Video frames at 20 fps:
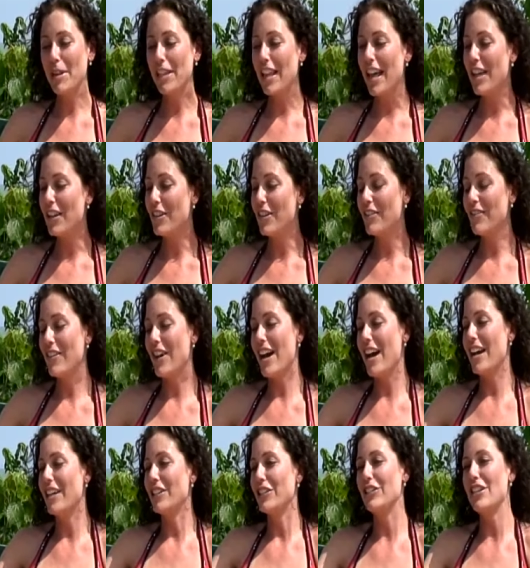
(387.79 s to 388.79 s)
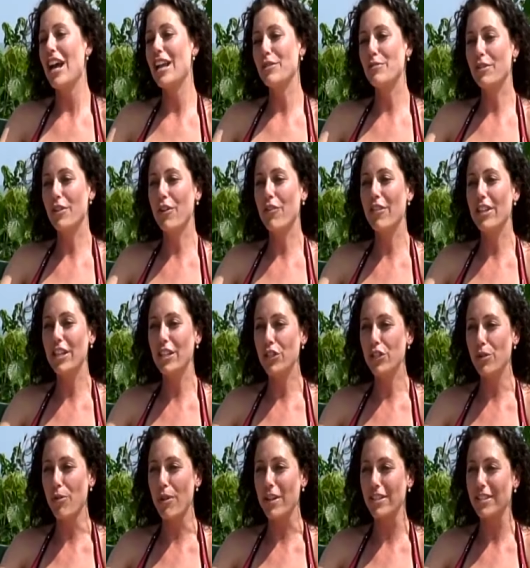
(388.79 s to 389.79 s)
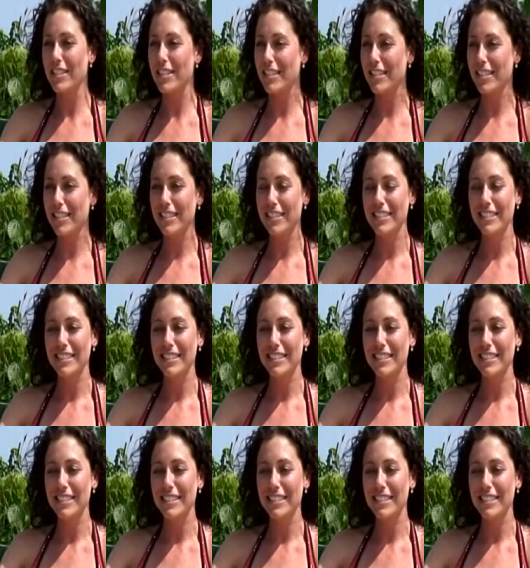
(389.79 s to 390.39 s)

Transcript: a lot of shots with Corinne in shorts.